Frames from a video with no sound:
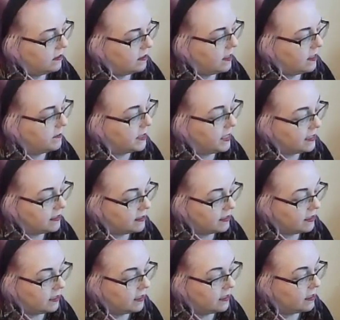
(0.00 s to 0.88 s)
I'm
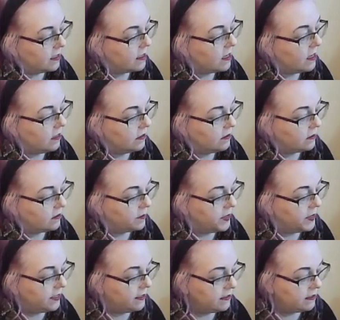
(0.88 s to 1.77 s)
guessing a collar
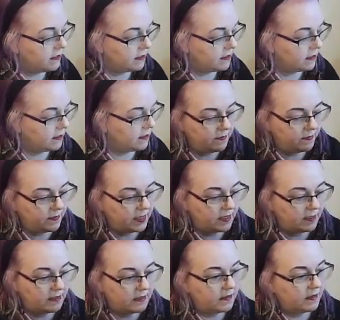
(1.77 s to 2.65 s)
piece
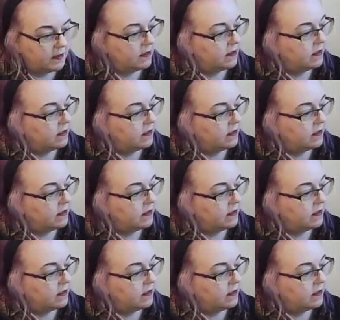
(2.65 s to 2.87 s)
that's